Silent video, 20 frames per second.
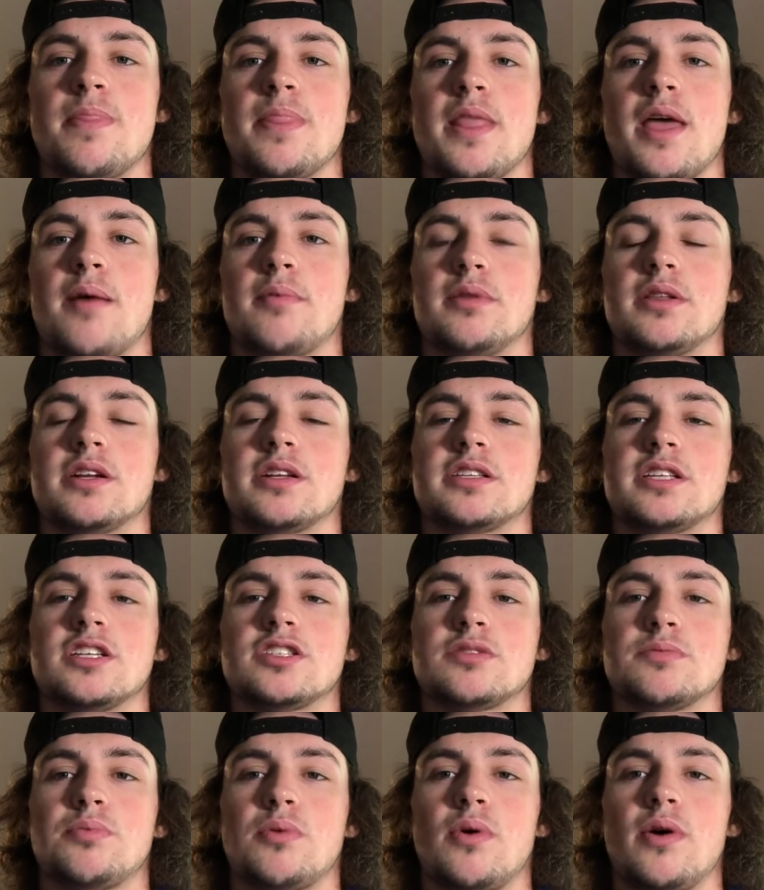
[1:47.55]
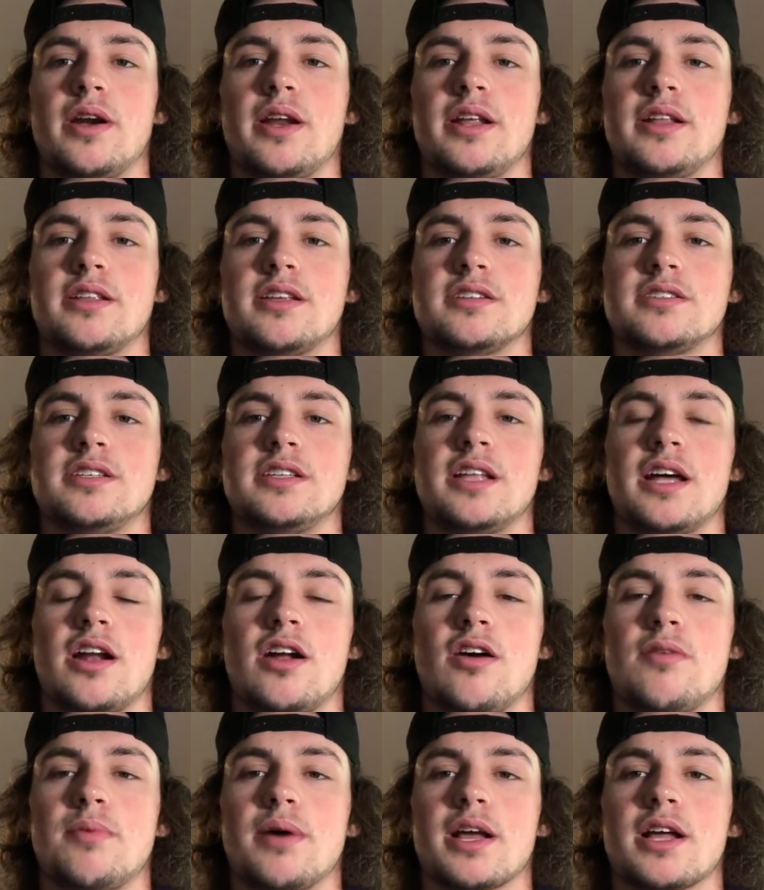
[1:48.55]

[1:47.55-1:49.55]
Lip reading: I'm a little disappointed to see that all my